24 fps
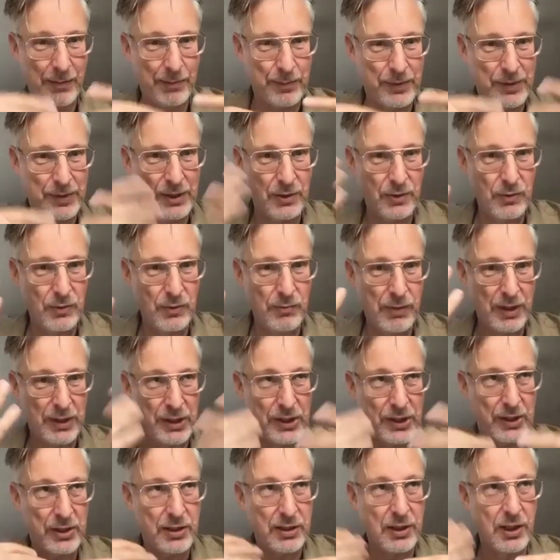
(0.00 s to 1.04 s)
so
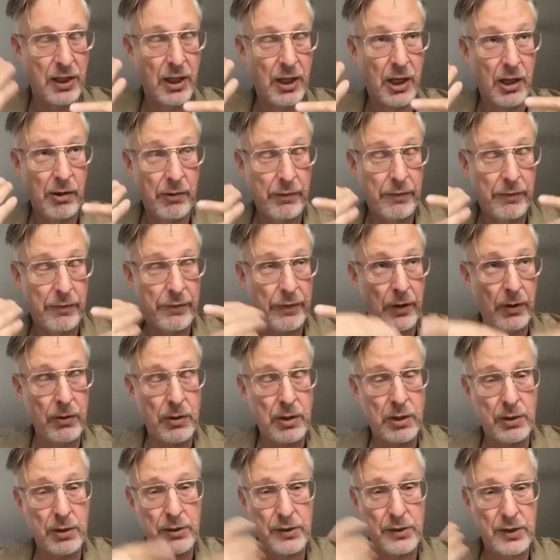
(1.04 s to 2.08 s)
much
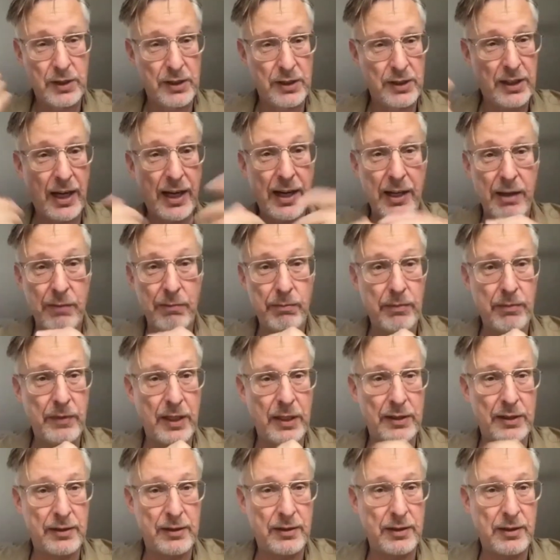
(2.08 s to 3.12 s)
focus and time
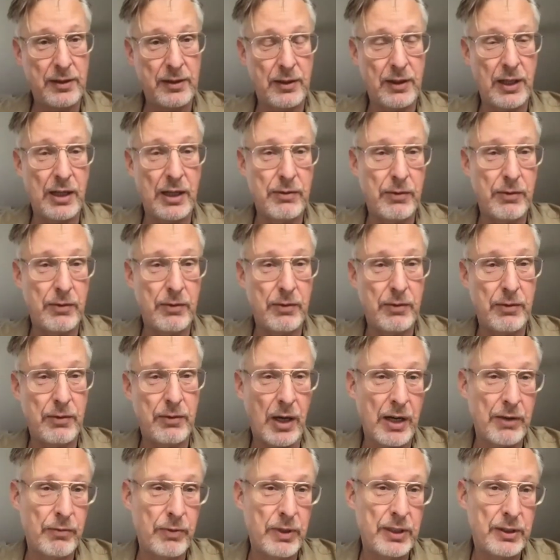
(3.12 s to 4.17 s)
that uh, I, I,
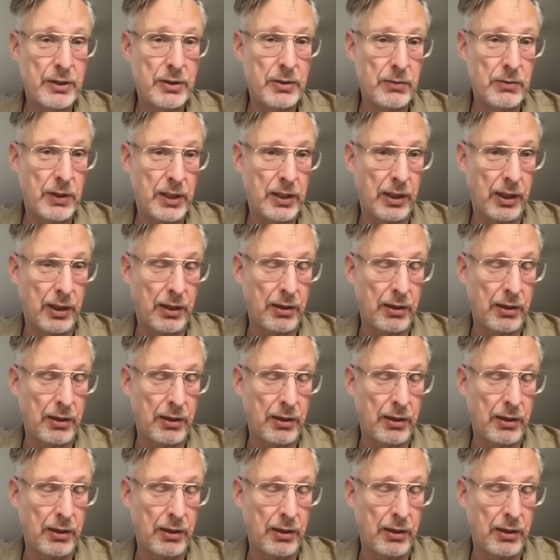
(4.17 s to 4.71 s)
read too little.